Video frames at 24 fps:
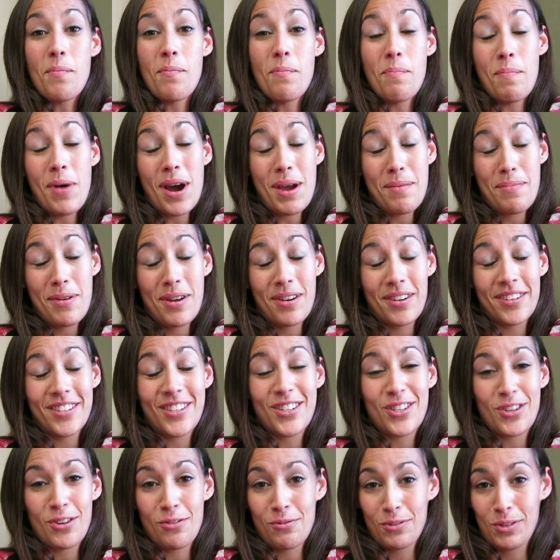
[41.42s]
My parents
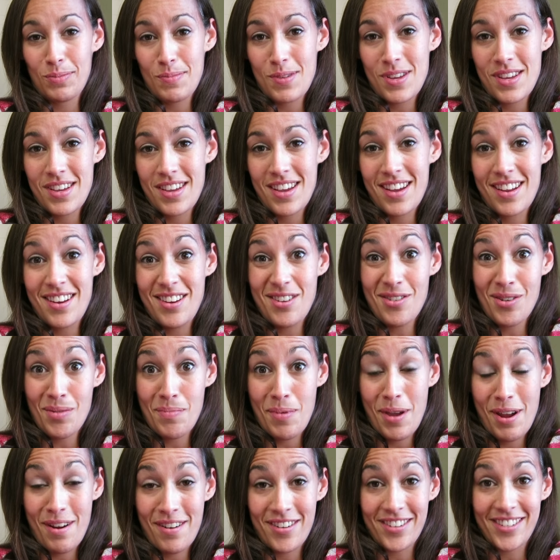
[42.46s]
chose me and your
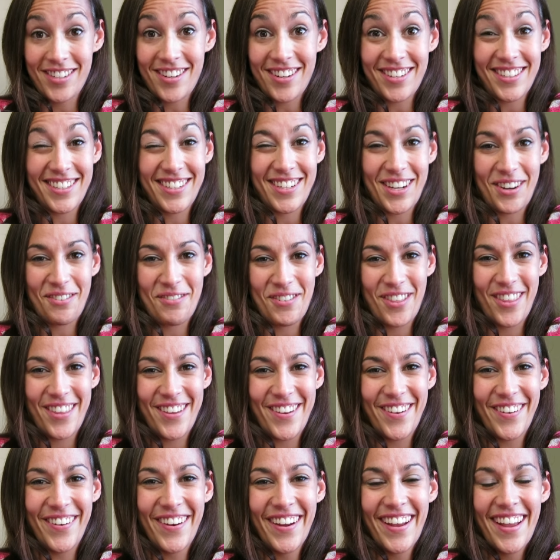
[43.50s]
parents got stuck with
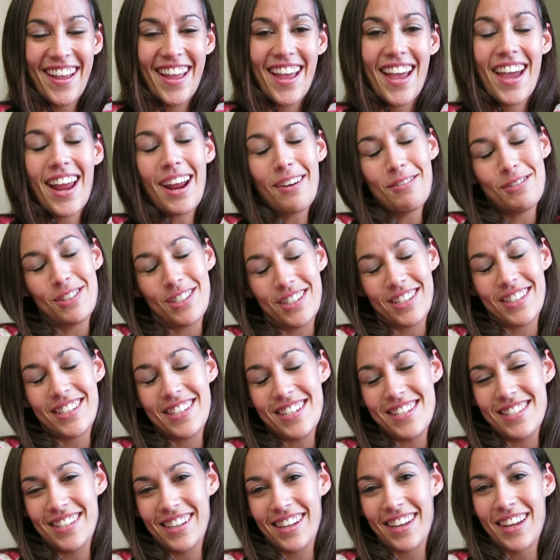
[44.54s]
you. And I was just
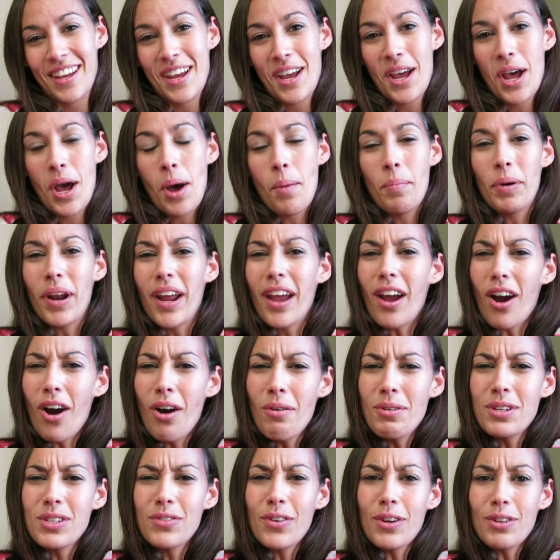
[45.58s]
teasing. But I
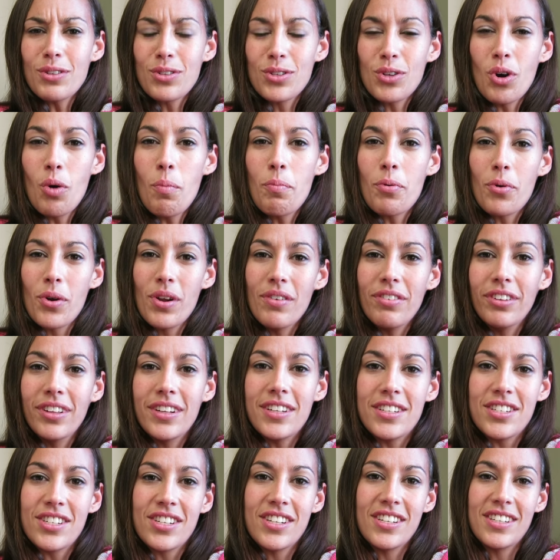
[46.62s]
always felt so
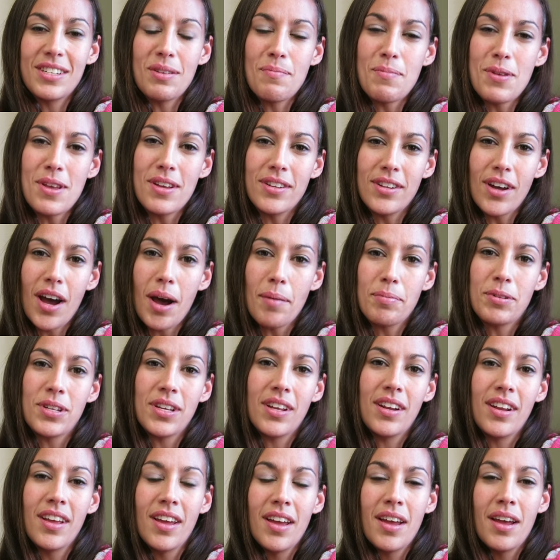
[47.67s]
privileged to be
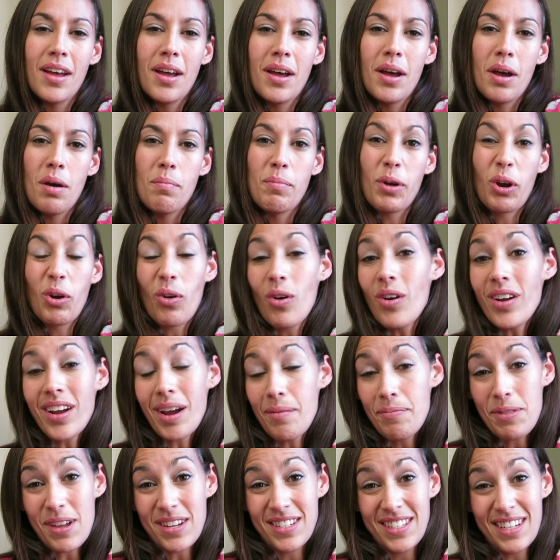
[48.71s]
adopted. But growing
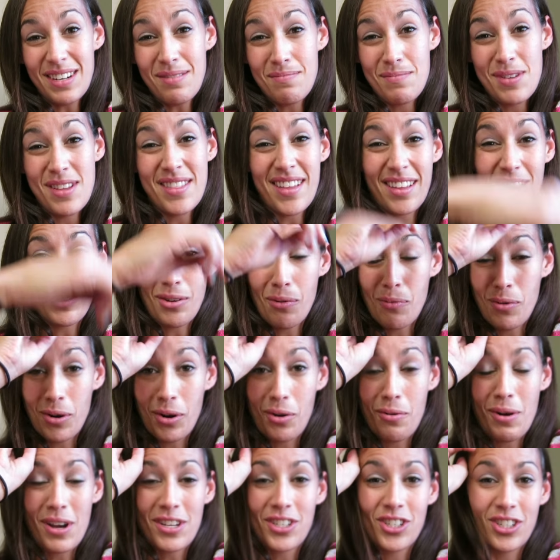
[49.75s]
up, that didn't mean that there
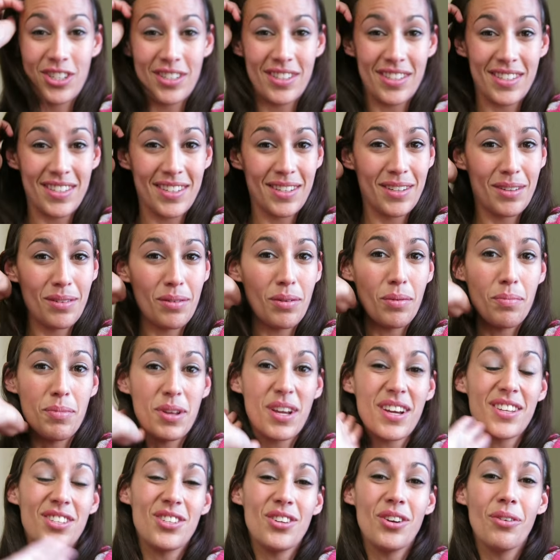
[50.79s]
weren't questions.
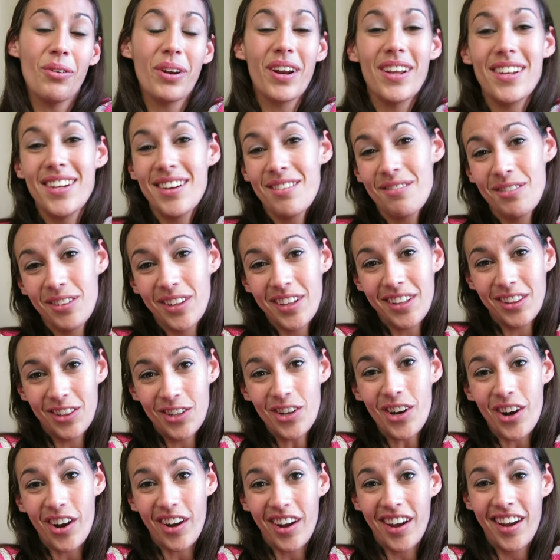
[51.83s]
Because you know what, I didn't really
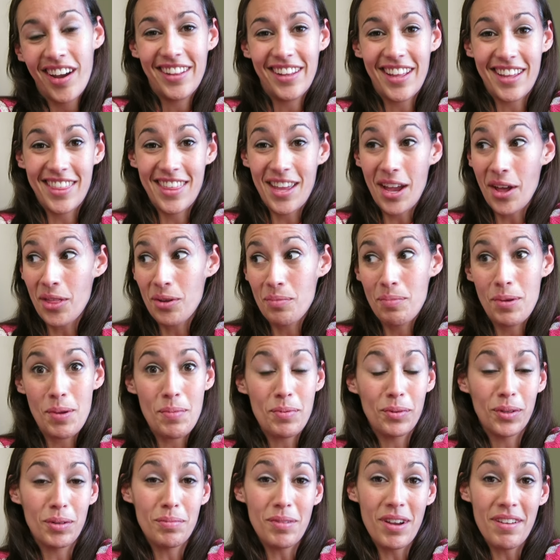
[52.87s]
look like the other
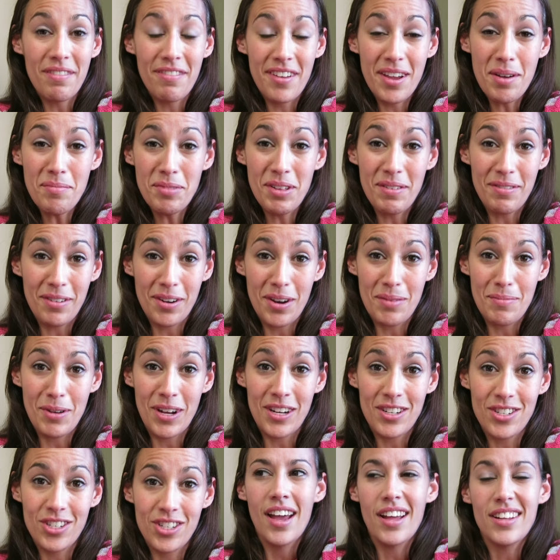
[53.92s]
people in my family very
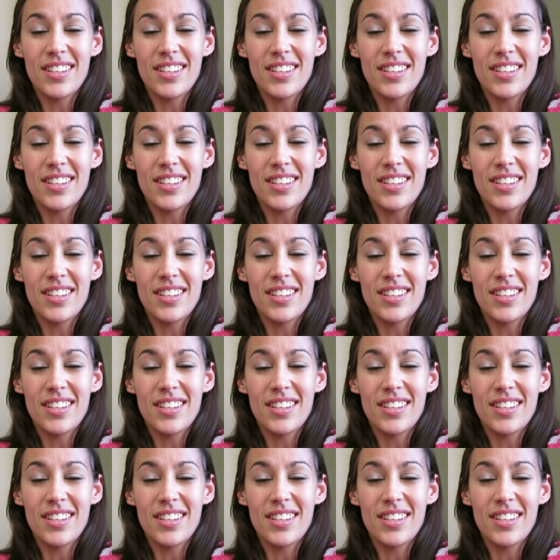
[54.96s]
much.